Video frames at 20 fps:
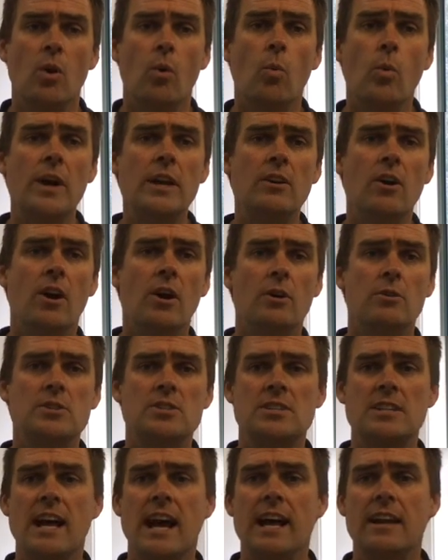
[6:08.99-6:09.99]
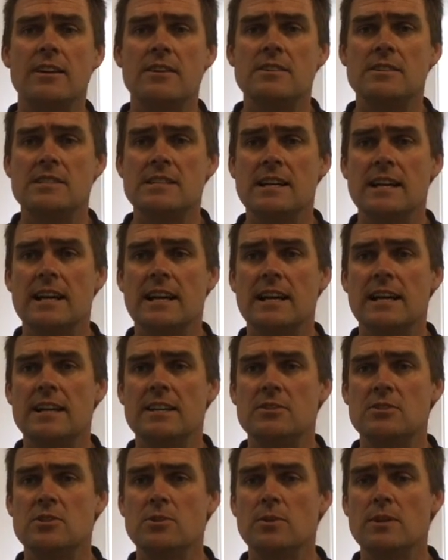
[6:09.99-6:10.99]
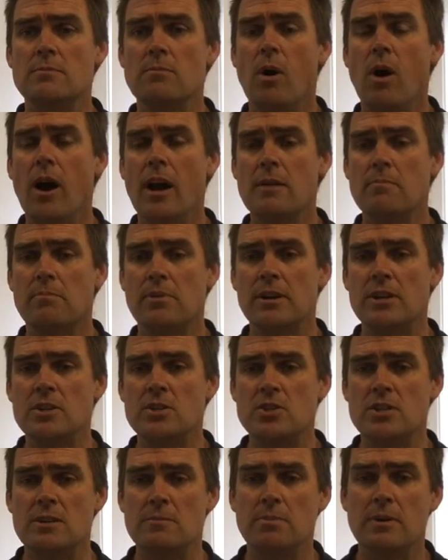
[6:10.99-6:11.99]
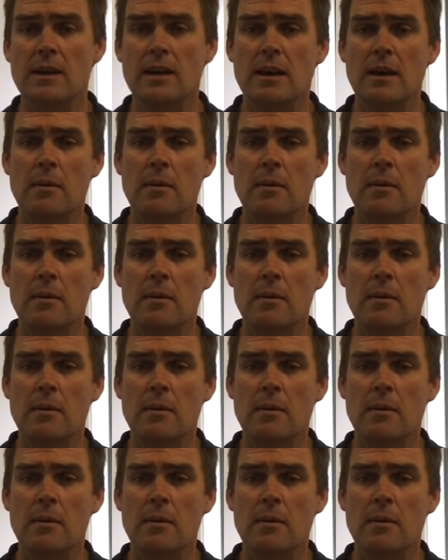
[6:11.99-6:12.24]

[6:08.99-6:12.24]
When I started doing my apprenticeship